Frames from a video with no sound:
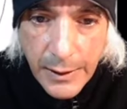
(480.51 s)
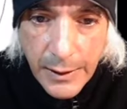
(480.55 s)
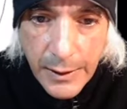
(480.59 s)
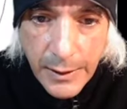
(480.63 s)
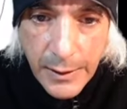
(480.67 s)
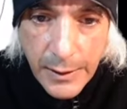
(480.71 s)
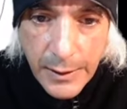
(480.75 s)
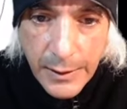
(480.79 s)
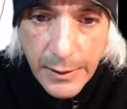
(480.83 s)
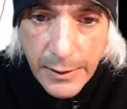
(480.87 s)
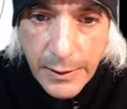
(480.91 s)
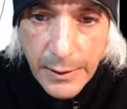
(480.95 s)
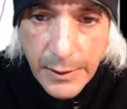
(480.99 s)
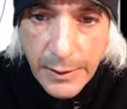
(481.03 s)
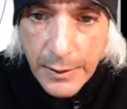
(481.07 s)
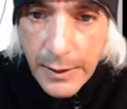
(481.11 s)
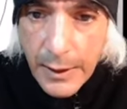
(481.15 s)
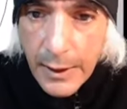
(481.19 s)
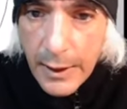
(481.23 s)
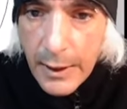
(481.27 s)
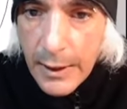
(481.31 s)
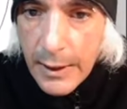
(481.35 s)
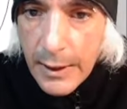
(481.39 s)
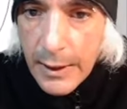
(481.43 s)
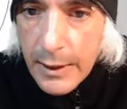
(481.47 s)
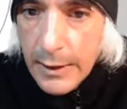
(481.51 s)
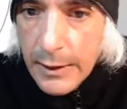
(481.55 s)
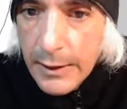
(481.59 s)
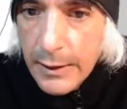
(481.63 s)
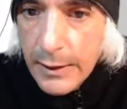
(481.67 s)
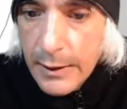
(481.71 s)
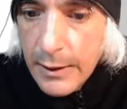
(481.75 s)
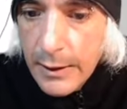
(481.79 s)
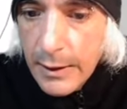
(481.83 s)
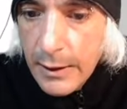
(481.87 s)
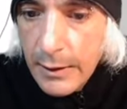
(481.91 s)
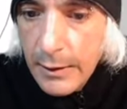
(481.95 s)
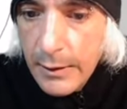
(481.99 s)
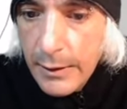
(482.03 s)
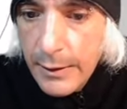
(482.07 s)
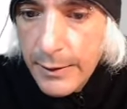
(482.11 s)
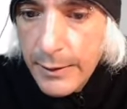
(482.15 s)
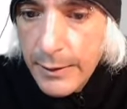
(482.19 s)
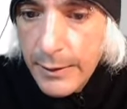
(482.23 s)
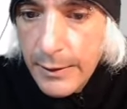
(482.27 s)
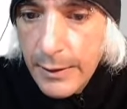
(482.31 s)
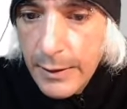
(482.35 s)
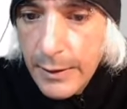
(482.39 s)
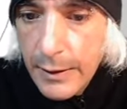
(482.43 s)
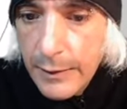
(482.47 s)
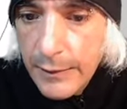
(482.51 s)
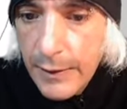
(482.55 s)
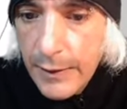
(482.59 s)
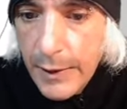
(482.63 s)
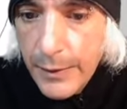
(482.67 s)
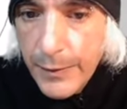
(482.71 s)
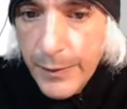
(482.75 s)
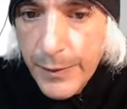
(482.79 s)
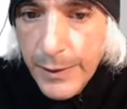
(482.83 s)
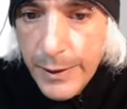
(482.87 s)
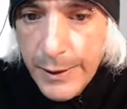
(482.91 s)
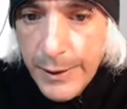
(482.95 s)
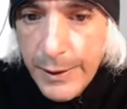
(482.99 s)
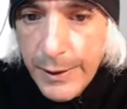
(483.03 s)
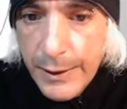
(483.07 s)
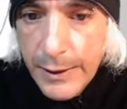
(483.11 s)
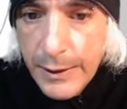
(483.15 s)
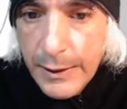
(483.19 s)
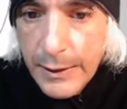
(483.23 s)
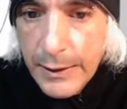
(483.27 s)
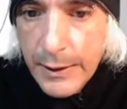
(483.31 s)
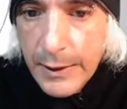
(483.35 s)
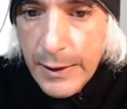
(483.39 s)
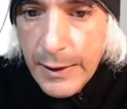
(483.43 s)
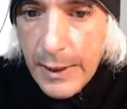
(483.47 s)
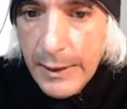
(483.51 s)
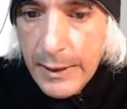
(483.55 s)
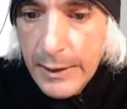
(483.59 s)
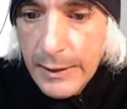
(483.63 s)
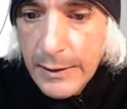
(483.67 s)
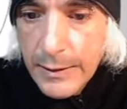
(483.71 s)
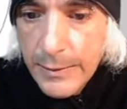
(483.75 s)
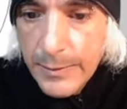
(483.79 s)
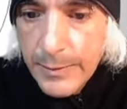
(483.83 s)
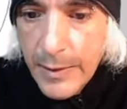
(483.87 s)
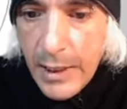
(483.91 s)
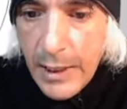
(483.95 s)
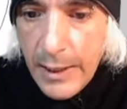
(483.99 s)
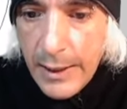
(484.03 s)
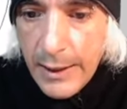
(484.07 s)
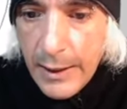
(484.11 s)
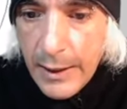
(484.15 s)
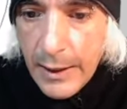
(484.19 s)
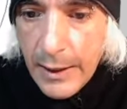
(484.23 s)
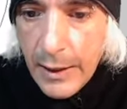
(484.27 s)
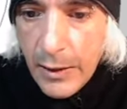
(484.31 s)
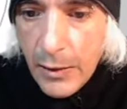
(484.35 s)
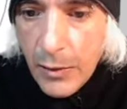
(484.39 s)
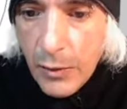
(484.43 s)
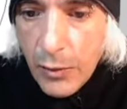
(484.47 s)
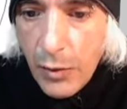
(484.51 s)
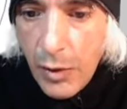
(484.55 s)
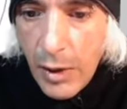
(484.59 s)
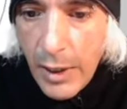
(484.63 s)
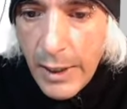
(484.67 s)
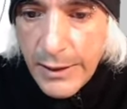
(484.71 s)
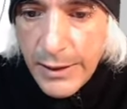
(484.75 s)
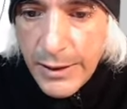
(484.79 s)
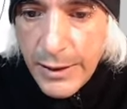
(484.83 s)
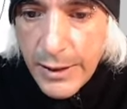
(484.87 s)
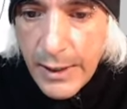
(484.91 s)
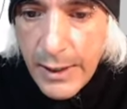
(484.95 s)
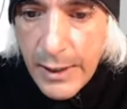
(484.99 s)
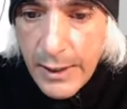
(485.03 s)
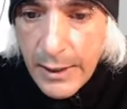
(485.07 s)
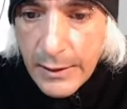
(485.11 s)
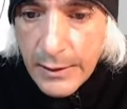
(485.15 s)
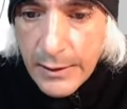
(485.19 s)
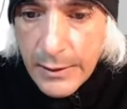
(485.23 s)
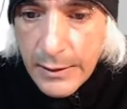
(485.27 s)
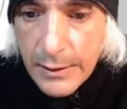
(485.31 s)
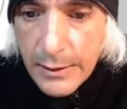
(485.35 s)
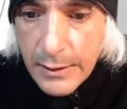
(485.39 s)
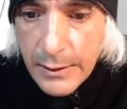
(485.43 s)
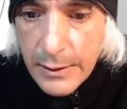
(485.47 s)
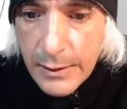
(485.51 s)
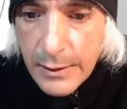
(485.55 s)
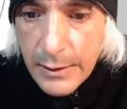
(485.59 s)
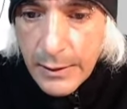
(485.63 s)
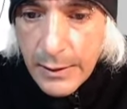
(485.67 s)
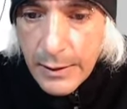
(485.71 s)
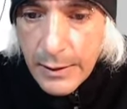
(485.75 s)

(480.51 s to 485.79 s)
to get on or off. I really think the guy gets by. Watch this.